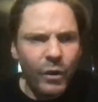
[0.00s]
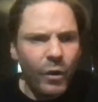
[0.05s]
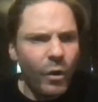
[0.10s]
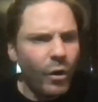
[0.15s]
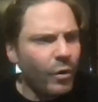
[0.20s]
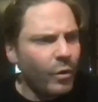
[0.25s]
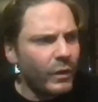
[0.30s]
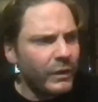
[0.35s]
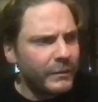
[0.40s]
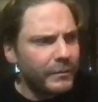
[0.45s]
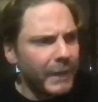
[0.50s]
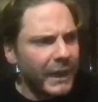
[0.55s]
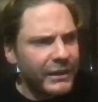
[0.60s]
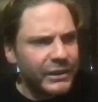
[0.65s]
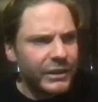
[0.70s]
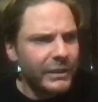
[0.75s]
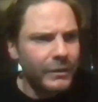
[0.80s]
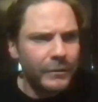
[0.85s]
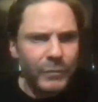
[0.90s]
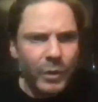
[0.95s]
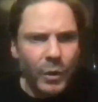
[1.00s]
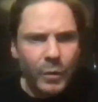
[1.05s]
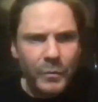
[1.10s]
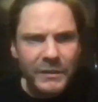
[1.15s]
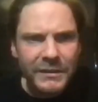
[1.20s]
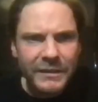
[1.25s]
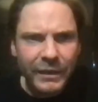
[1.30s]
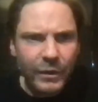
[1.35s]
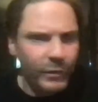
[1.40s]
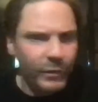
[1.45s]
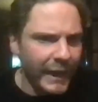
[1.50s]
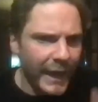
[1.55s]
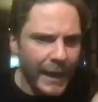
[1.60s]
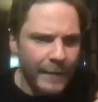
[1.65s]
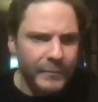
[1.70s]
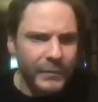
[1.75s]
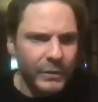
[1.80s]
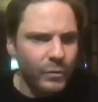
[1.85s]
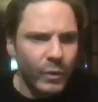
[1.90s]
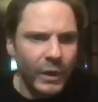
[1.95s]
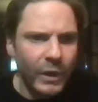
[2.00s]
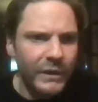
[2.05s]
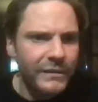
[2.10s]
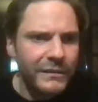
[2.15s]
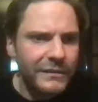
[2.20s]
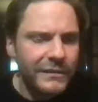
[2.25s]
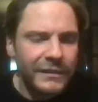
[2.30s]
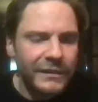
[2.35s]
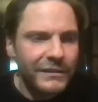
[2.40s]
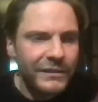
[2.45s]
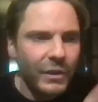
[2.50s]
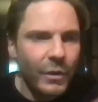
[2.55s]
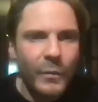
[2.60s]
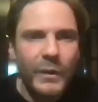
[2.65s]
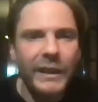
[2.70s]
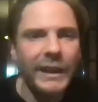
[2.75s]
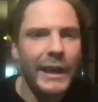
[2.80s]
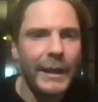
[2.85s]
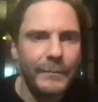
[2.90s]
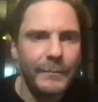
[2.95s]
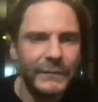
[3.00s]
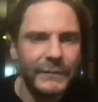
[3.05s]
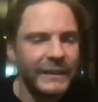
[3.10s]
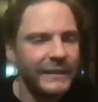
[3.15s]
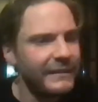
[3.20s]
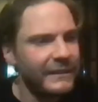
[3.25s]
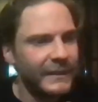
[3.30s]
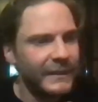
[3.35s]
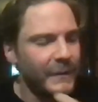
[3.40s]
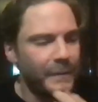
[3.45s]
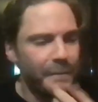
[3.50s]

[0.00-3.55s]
awkward, magical moments that only happen once. And so we kept it.